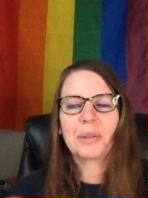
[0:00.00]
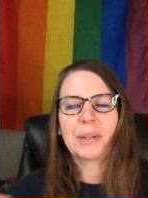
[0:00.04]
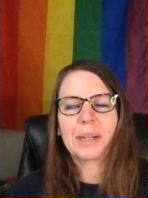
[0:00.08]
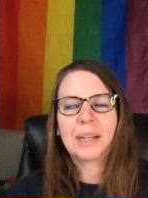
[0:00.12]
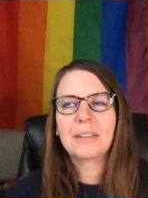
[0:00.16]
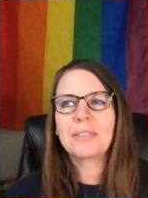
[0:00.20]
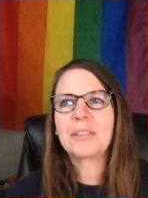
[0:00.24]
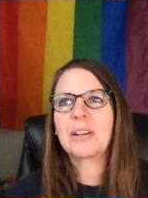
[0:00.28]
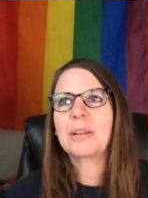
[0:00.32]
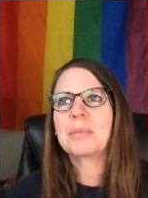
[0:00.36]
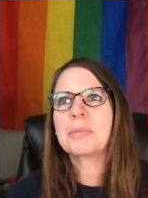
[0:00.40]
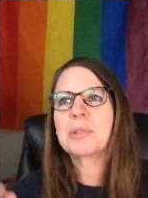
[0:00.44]

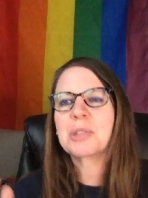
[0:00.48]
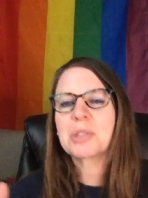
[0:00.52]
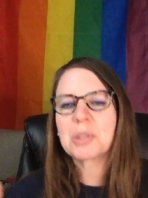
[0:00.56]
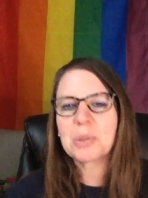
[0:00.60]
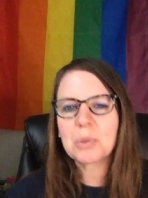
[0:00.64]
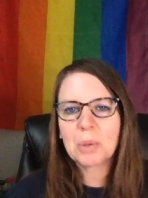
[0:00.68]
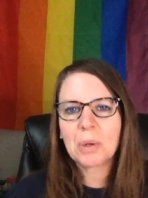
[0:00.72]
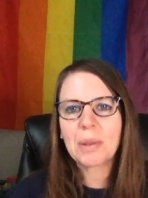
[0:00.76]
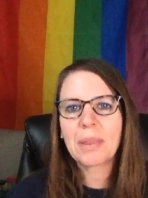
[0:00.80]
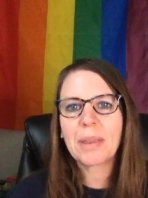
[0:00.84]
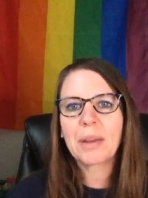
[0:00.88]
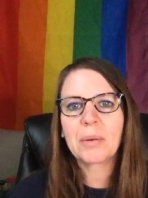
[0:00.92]
whatever. I'm
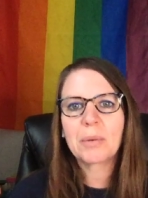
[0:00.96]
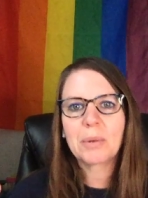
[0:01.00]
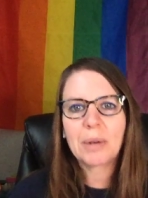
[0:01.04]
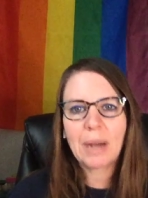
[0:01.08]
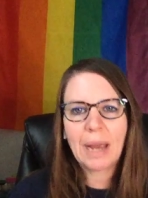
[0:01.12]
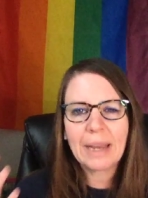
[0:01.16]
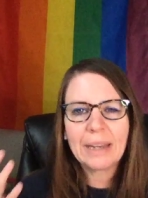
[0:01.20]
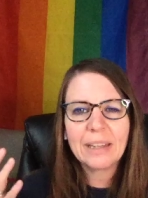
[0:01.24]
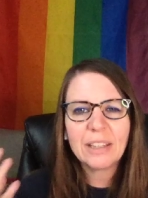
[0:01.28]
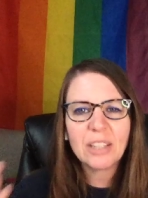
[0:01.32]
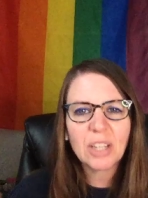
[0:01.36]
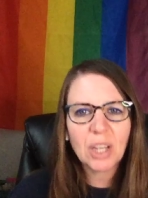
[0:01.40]
sure there were,
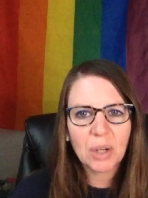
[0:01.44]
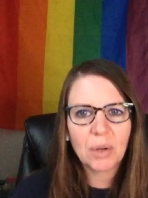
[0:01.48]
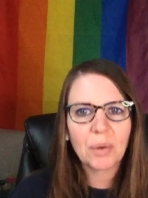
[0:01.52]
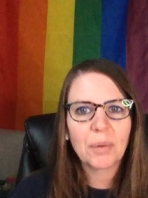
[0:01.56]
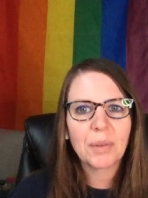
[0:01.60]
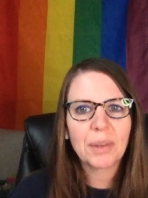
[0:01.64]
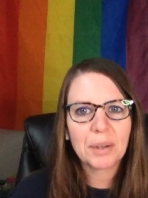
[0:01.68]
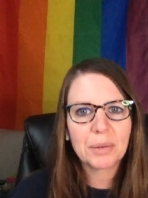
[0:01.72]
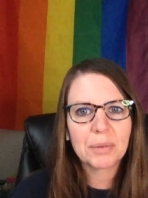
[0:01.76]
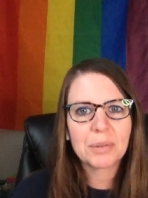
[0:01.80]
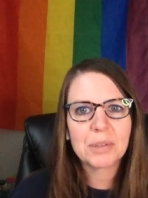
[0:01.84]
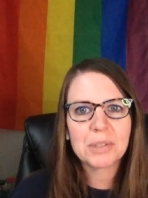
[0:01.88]
I know
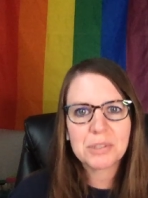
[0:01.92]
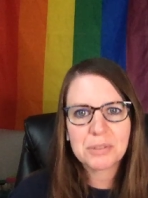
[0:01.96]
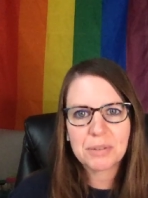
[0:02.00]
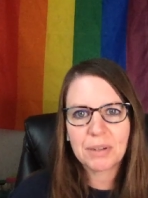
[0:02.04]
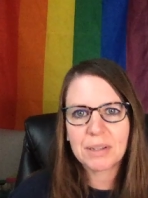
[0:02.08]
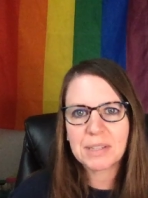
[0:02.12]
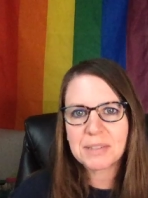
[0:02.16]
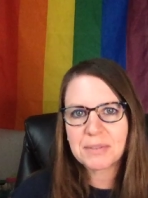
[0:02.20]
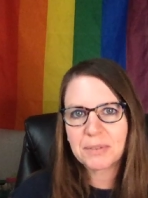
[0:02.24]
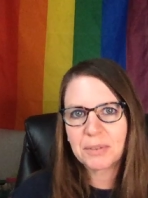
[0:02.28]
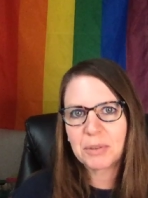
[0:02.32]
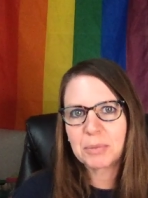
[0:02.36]
there were
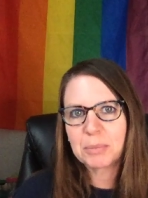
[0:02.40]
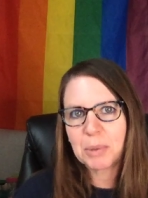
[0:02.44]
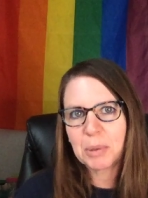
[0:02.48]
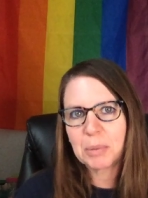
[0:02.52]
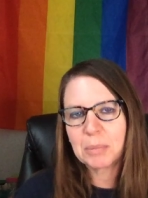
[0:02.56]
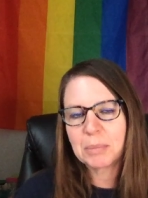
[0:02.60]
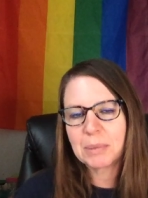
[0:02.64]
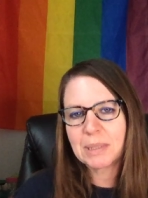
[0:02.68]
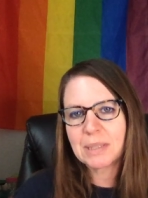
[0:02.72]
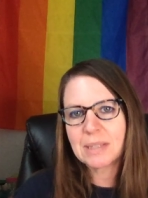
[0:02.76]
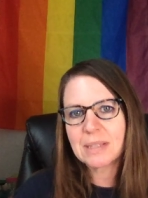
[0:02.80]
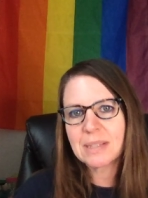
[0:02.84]
stressful
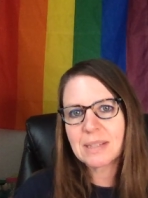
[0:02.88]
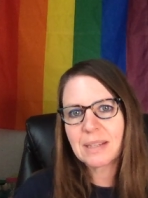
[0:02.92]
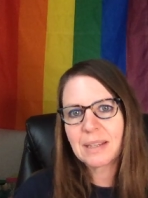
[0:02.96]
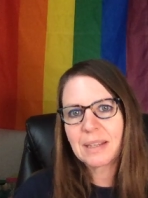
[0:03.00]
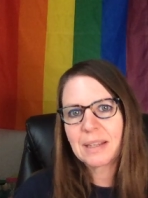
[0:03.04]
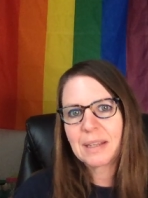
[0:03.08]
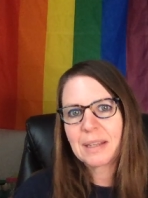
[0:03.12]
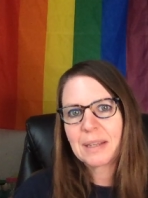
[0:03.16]
moments.